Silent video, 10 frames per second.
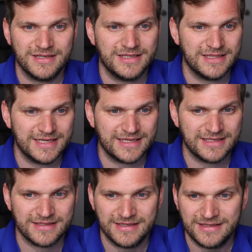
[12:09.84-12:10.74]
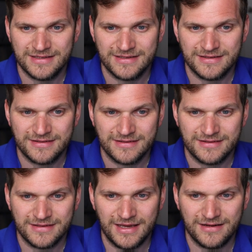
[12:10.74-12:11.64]
I uh, like it.
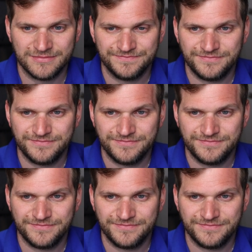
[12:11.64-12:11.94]
Yeah.